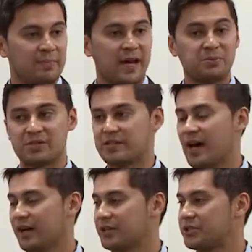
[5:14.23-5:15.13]
Helps us
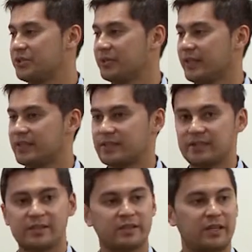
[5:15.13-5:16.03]
tie our
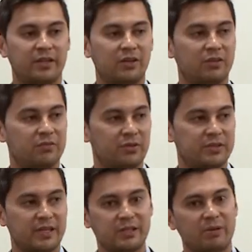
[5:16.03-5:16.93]
shoelaces and all of
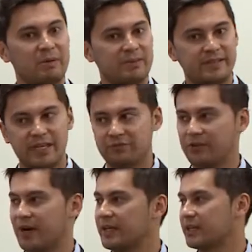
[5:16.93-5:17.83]
those things that we maybe take
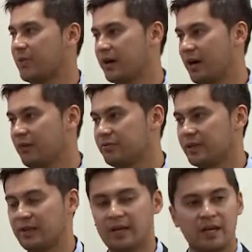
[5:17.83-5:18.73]
for granted quite
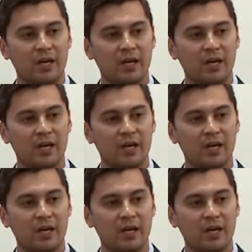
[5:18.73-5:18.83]
often.